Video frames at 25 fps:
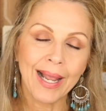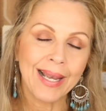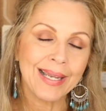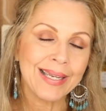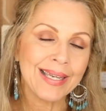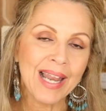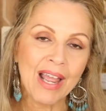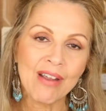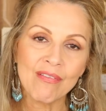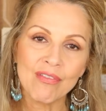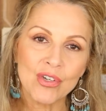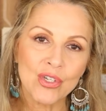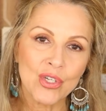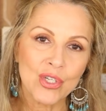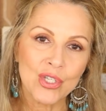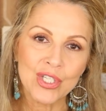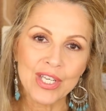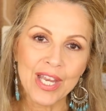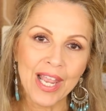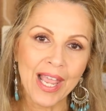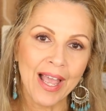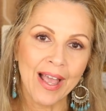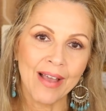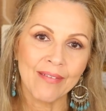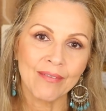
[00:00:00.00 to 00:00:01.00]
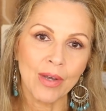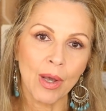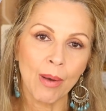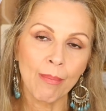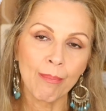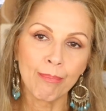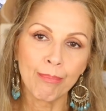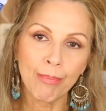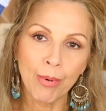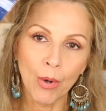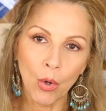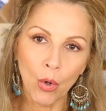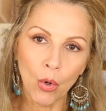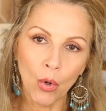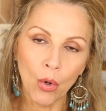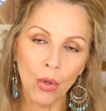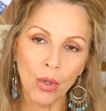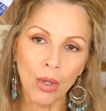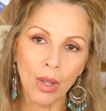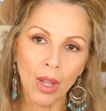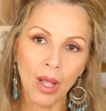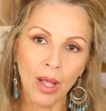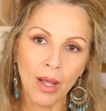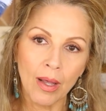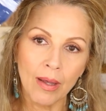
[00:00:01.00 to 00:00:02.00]
I never just have a
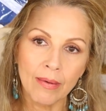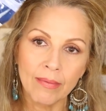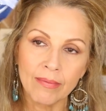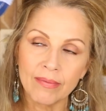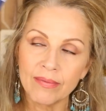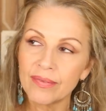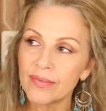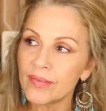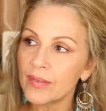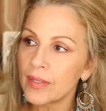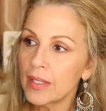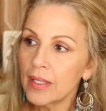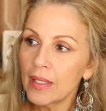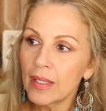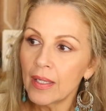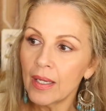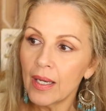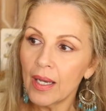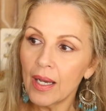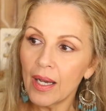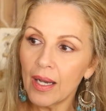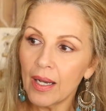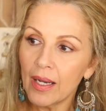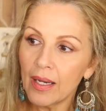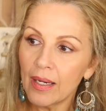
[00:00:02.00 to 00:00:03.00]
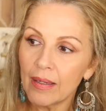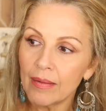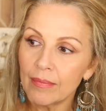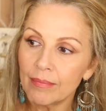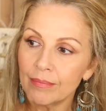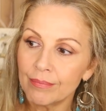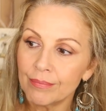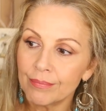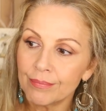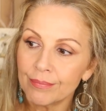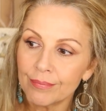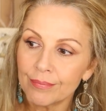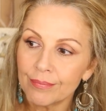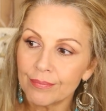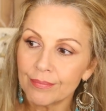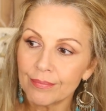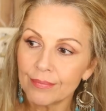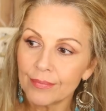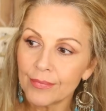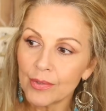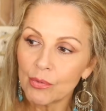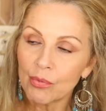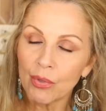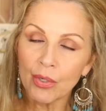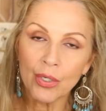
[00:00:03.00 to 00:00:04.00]
bowl of
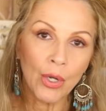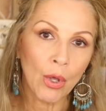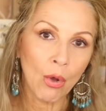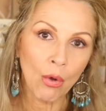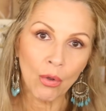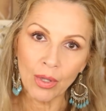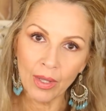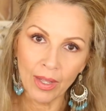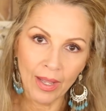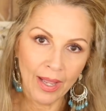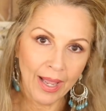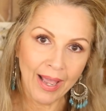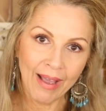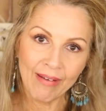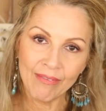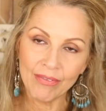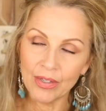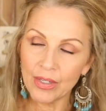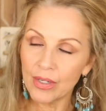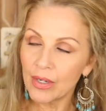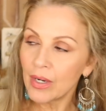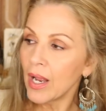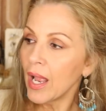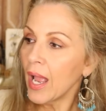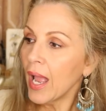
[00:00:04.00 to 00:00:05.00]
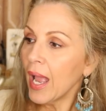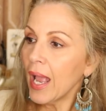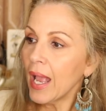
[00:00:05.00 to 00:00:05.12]
granola ever.